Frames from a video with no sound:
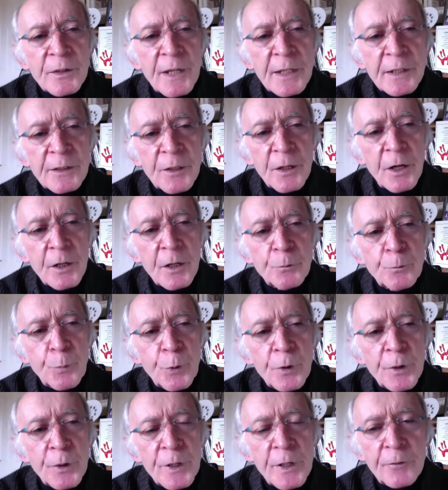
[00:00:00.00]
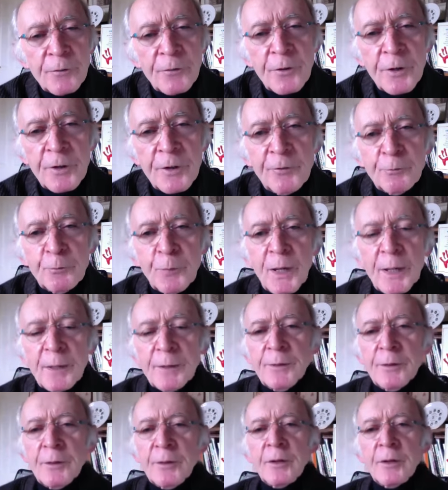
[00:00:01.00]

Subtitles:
that outpouring of grief, Pat?